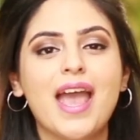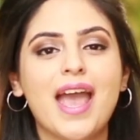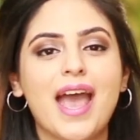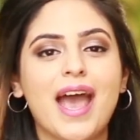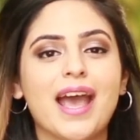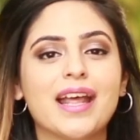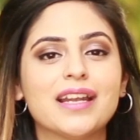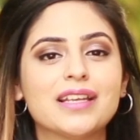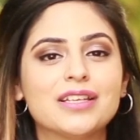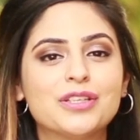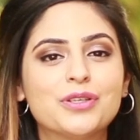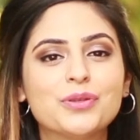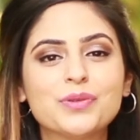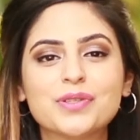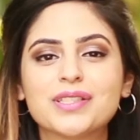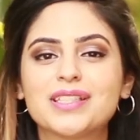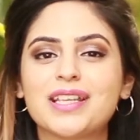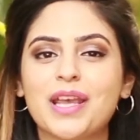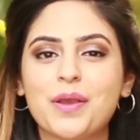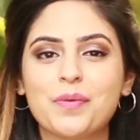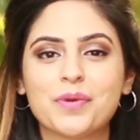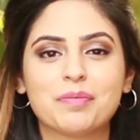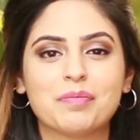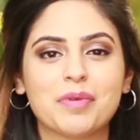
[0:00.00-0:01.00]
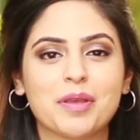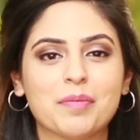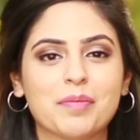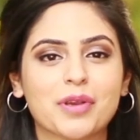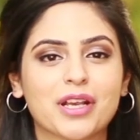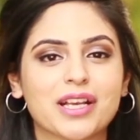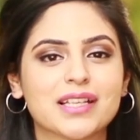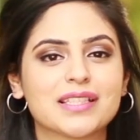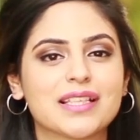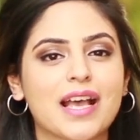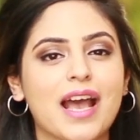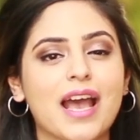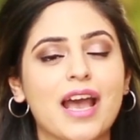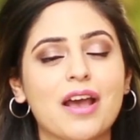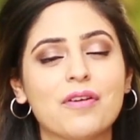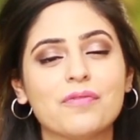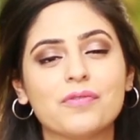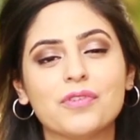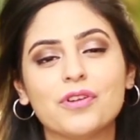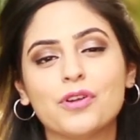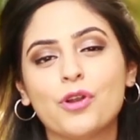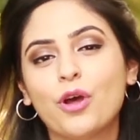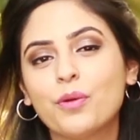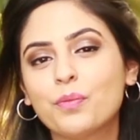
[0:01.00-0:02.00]
And do stay with me because I
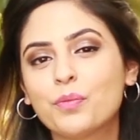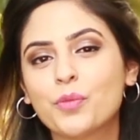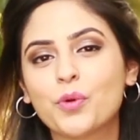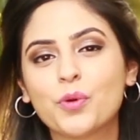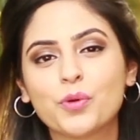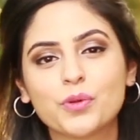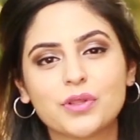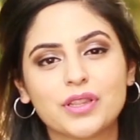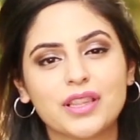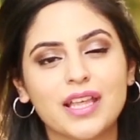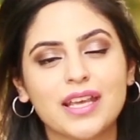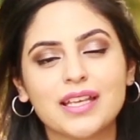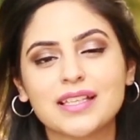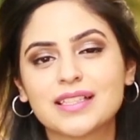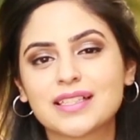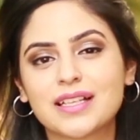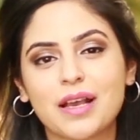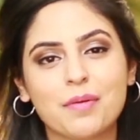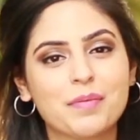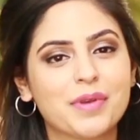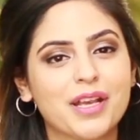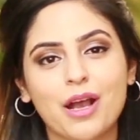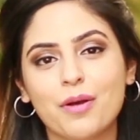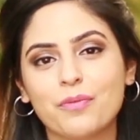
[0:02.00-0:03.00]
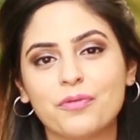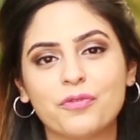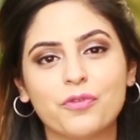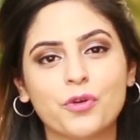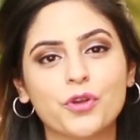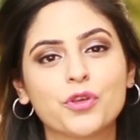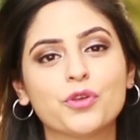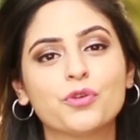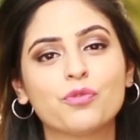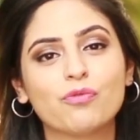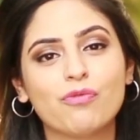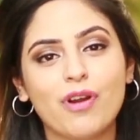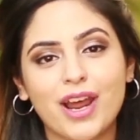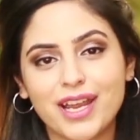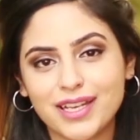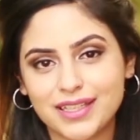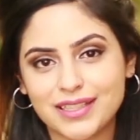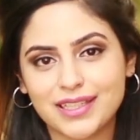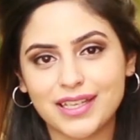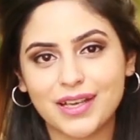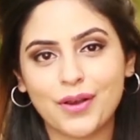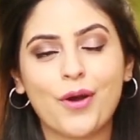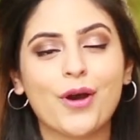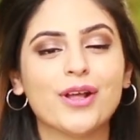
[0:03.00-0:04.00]
have a lot more things coming up for you right
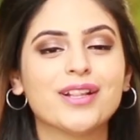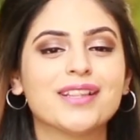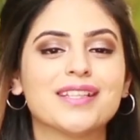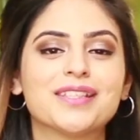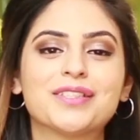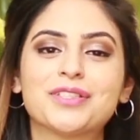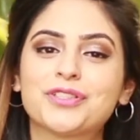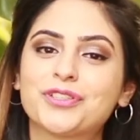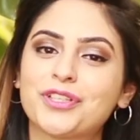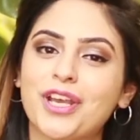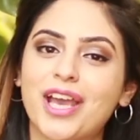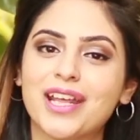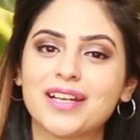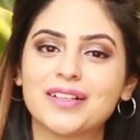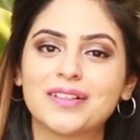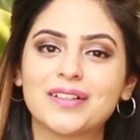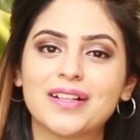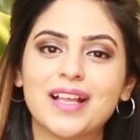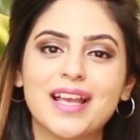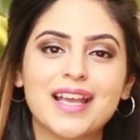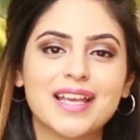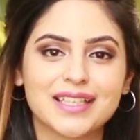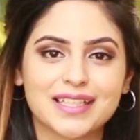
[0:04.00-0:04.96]
here on this channel.